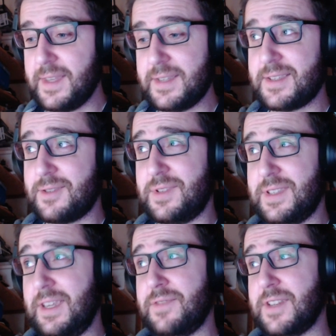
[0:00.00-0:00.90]
this to
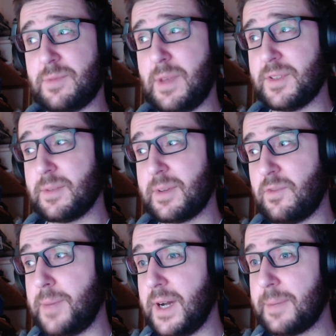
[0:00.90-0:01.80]
see if there's maybe some kind
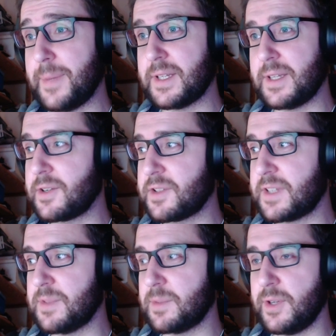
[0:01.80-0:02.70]
of bug, but there
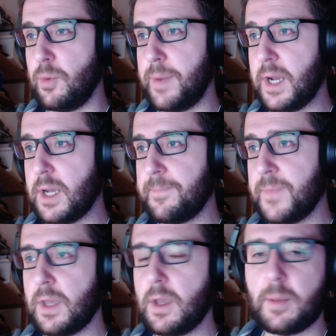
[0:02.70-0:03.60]
seems to be no bug.
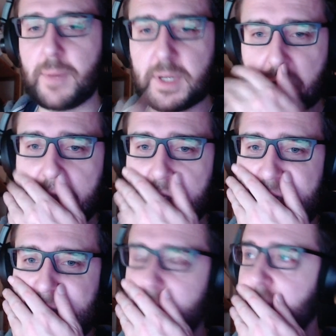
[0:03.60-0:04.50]
But you can
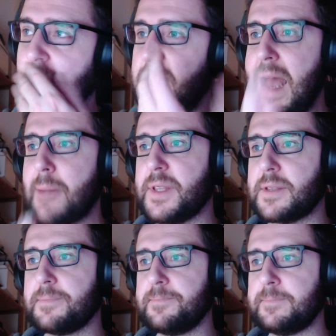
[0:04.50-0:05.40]
see that nothing happens.